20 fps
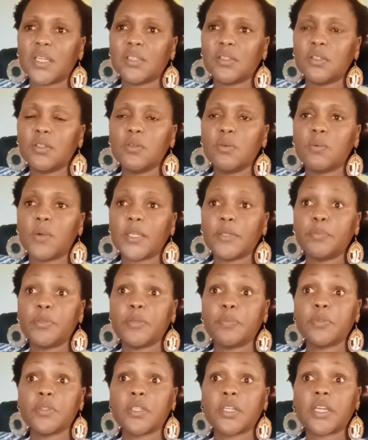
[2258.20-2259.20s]
I don't know what
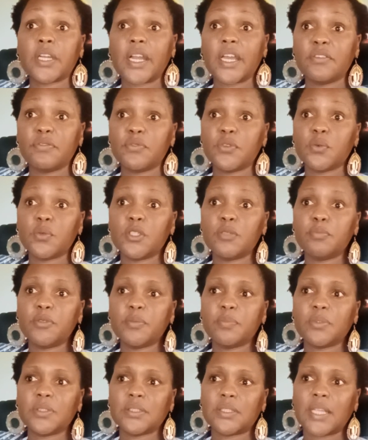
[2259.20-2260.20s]
people cry for when
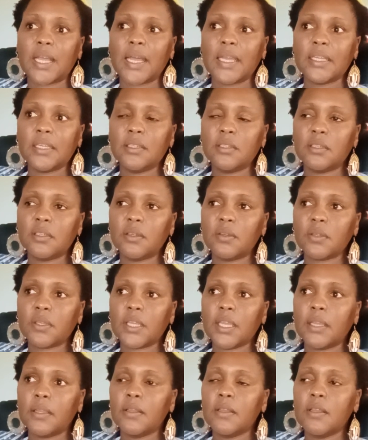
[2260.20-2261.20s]
people die.
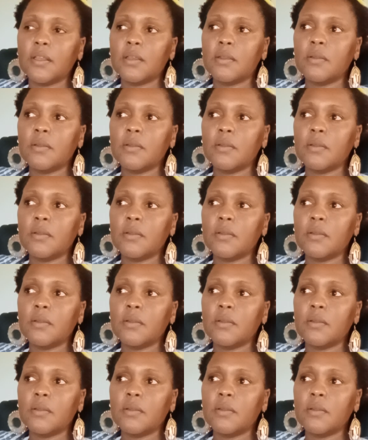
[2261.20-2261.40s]
Okay.